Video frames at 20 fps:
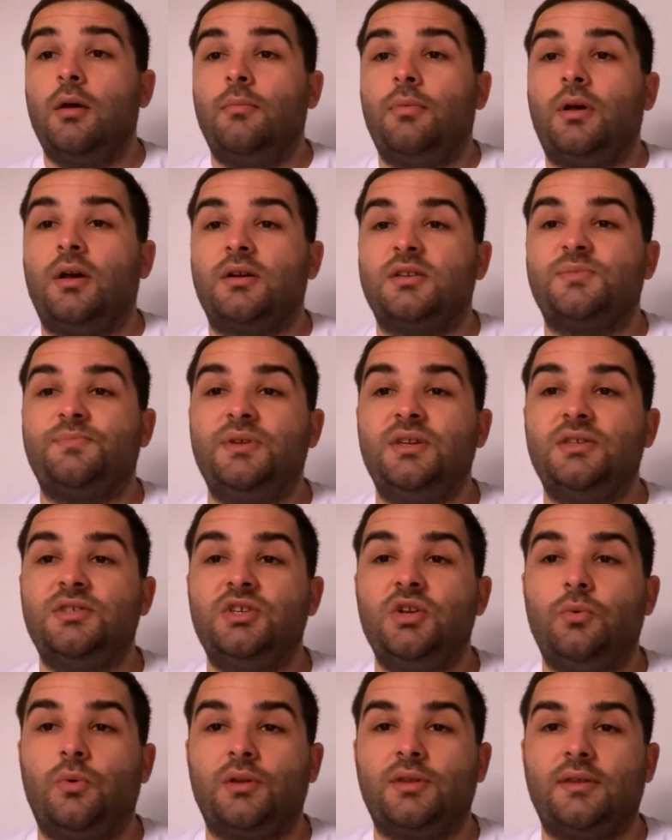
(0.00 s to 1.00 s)
because
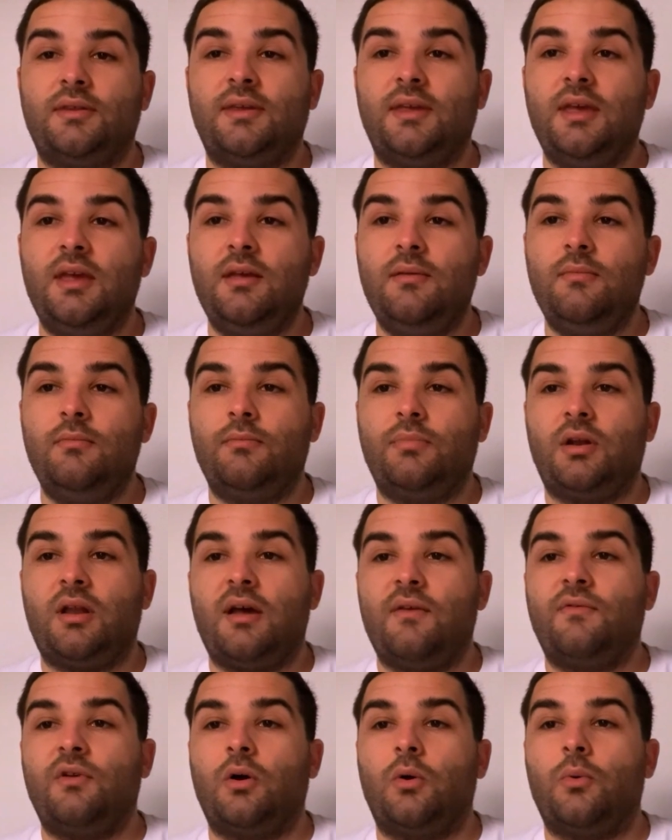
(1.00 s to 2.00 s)
PSG wanted Keane, but
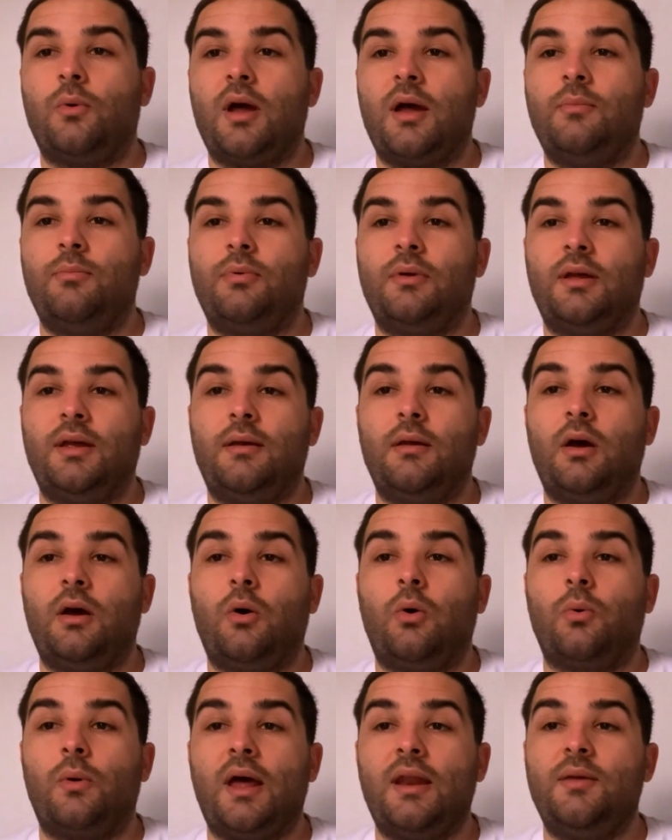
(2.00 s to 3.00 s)
having
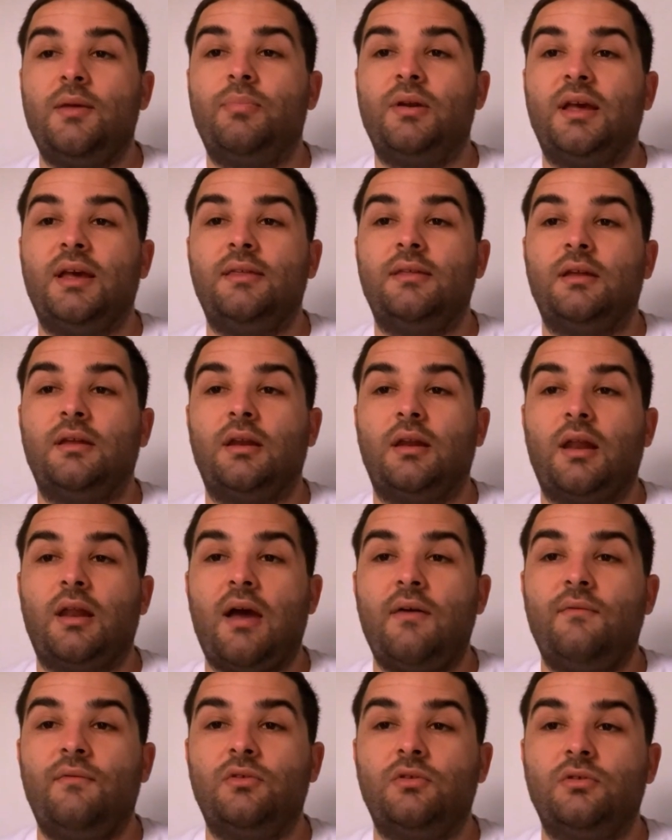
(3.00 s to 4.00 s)
already played in an
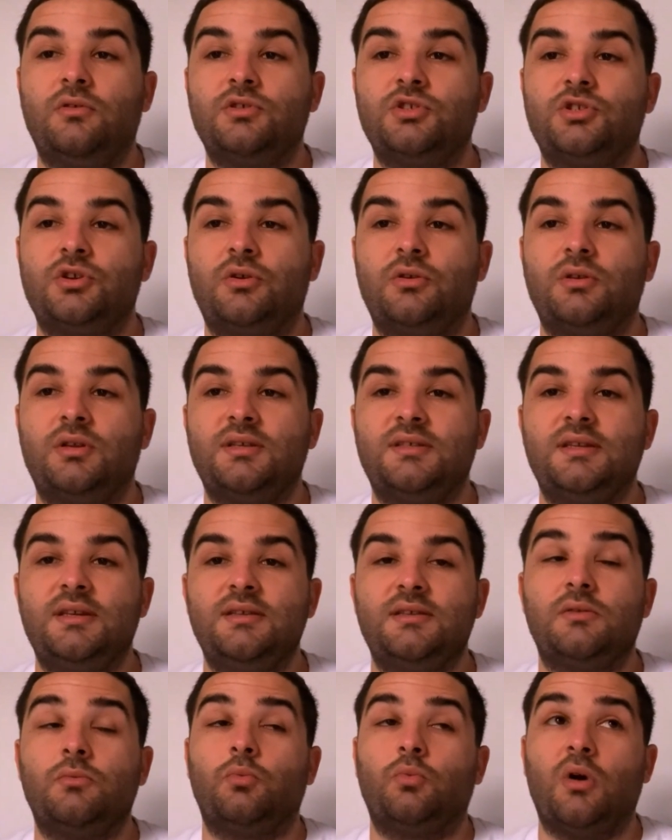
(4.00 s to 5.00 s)
Everton shirt this
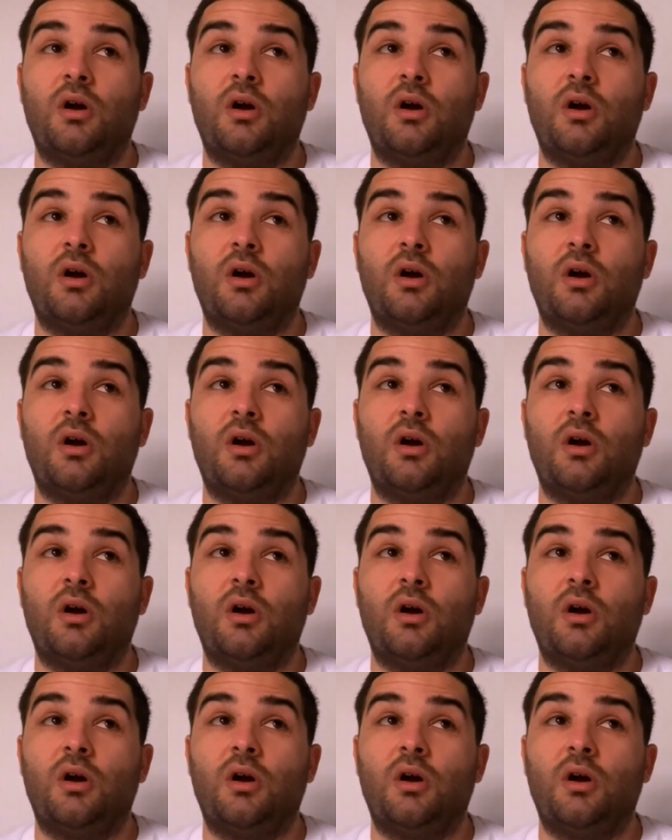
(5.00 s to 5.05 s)
season,